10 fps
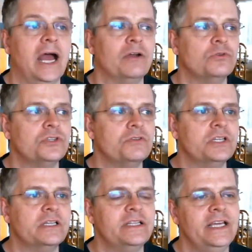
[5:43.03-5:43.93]
and also
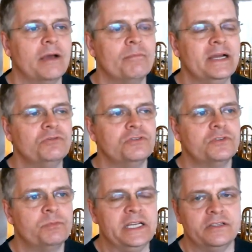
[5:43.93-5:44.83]
the amount of
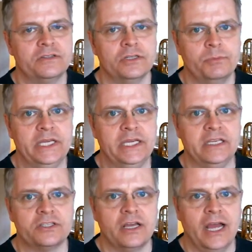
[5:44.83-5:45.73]
space that the
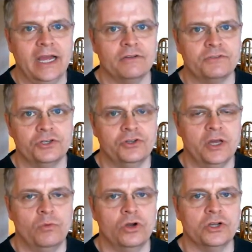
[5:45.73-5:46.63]
peaks have to do
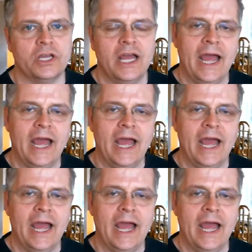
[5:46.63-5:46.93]
their work.